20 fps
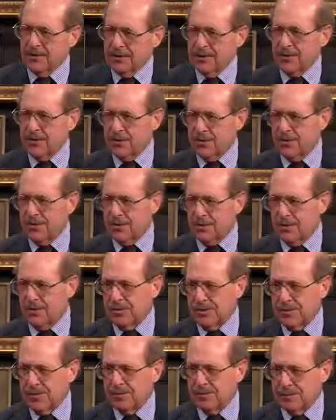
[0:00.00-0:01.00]
This is where the
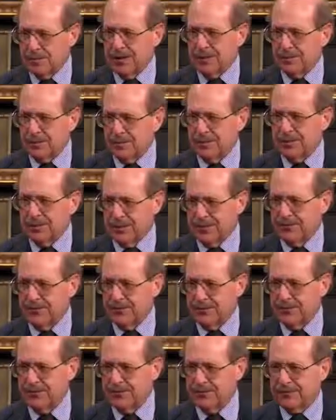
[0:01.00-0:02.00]
oldest people
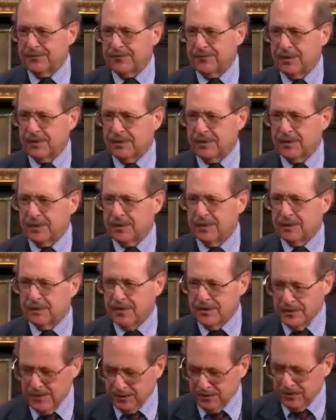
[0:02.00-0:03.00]
live.
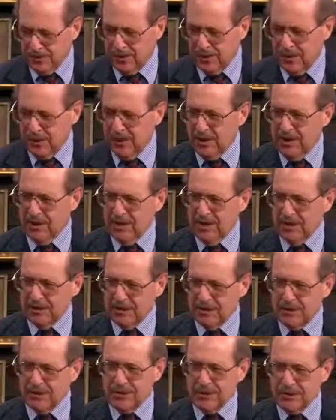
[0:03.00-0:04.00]
Really? Yes.
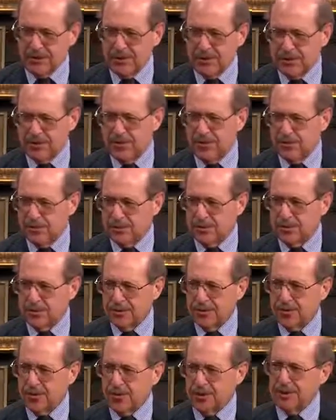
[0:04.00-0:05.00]
Did research for a book
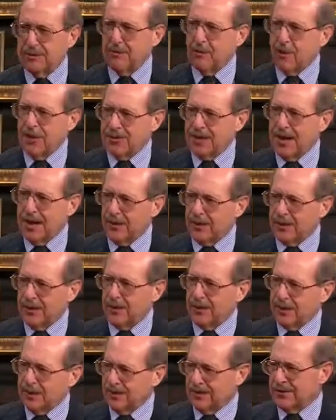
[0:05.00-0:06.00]
we call
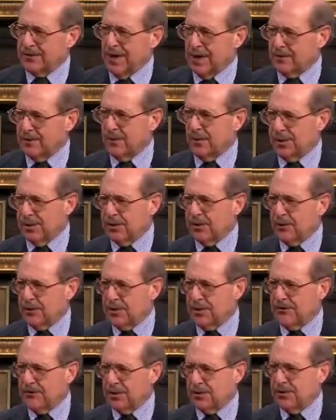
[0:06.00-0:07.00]
Immortality. We have the top 20
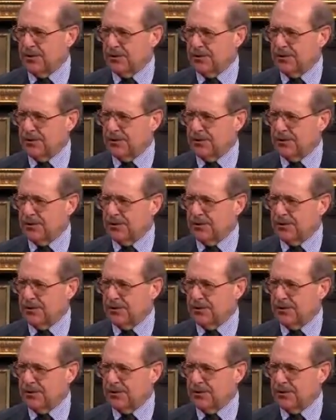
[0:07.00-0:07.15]
longevity